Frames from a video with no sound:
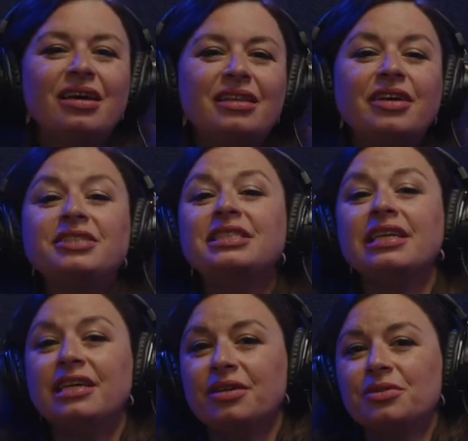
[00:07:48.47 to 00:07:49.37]
Now,
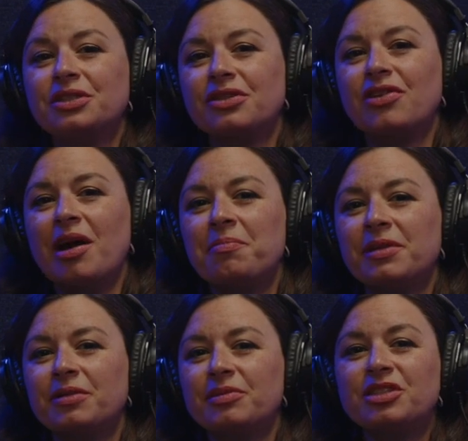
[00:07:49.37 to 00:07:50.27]
CEOs are
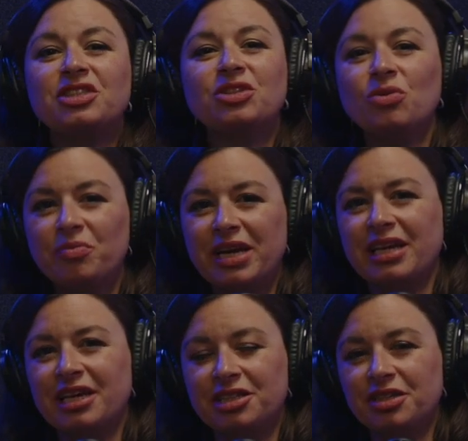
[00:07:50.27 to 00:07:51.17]
grappling with so
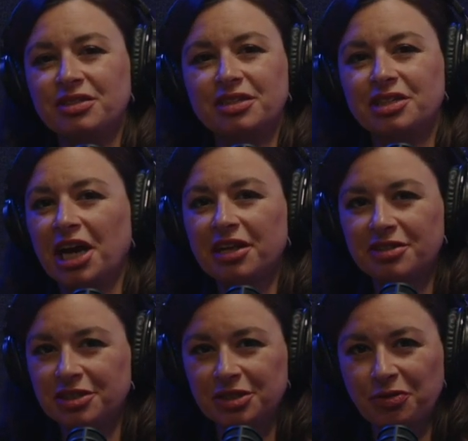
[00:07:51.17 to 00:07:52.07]
many issues and
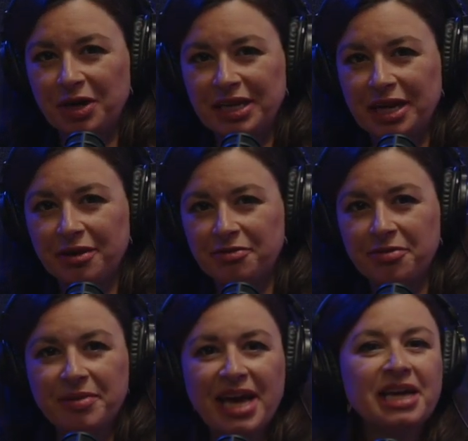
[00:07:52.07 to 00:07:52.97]
challenges right now,
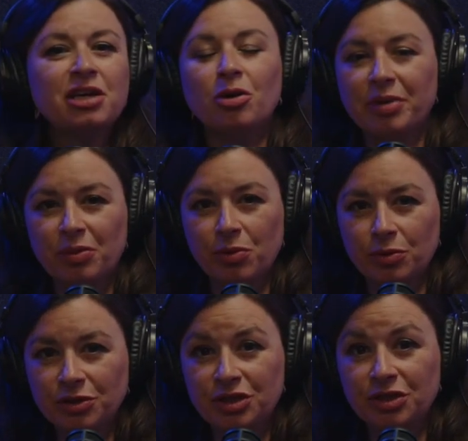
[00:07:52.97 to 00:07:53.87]
from economic
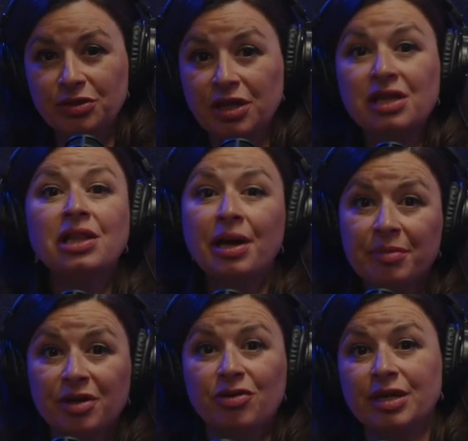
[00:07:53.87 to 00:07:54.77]
wars to the
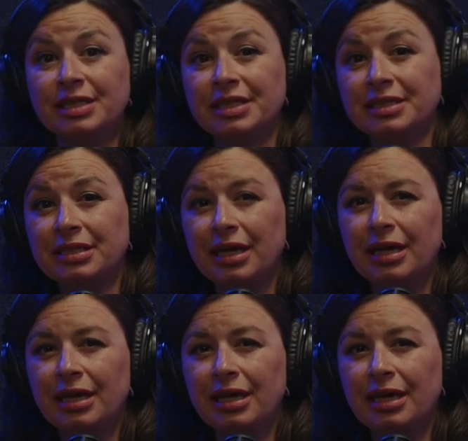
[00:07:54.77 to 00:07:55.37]
climate crisis.